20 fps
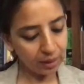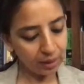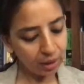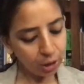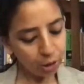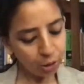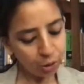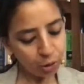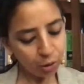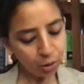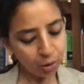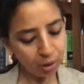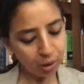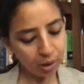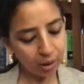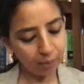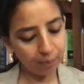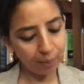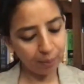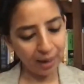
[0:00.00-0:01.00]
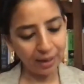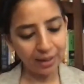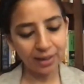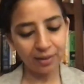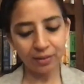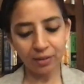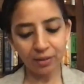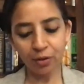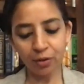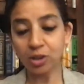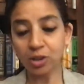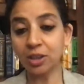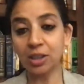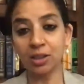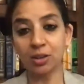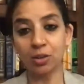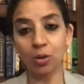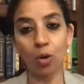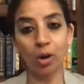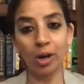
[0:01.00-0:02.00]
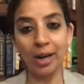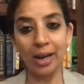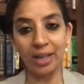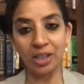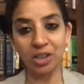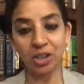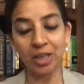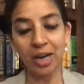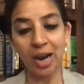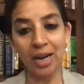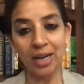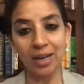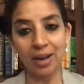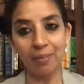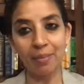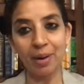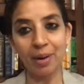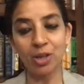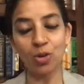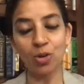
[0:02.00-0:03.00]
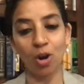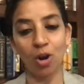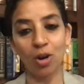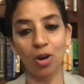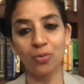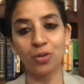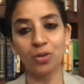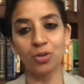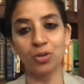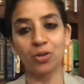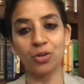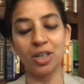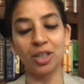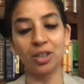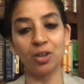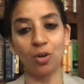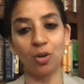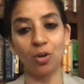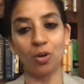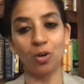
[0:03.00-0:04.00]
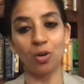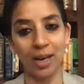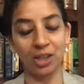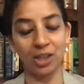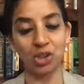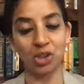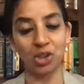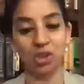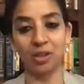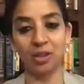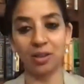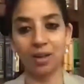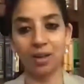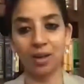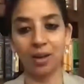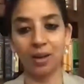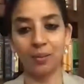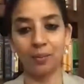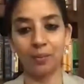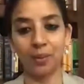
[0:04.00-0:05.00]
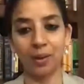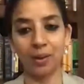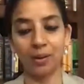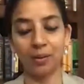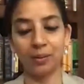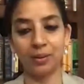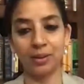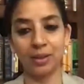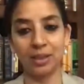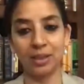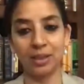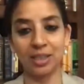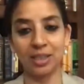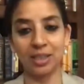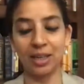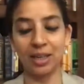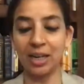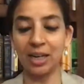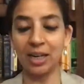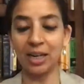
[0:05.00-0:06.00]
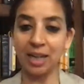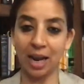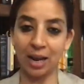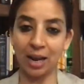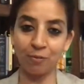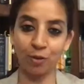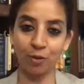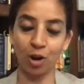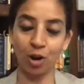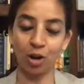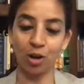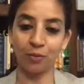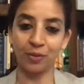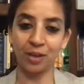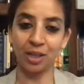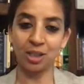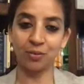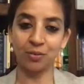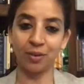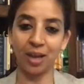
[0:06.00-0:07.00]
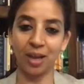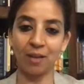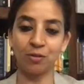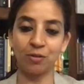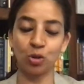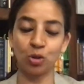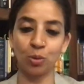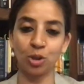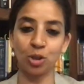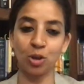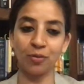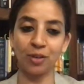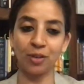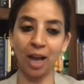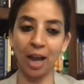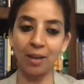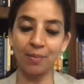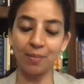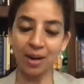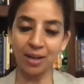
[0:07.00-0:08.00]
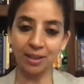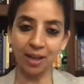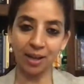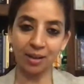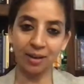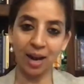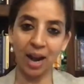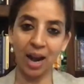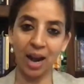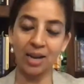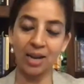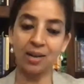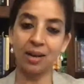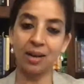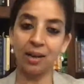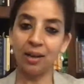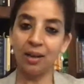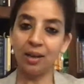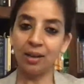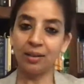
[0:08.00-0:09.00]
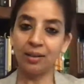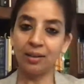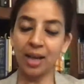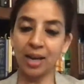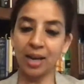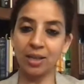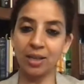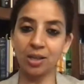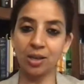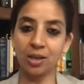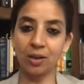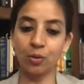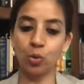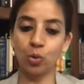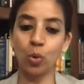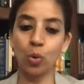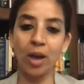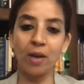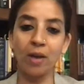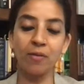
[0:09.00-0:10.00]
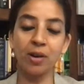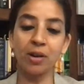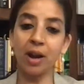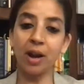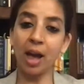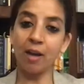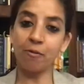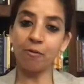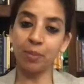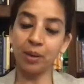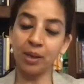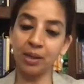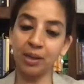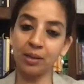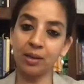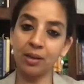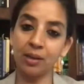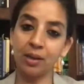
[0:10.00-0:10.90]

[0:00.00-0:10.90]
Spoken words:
Palki, of course, this whole lecture, I'll commend to all of you to read the whole lecture. This is a great time for all of us. We have so much of time at our hand that whoever have been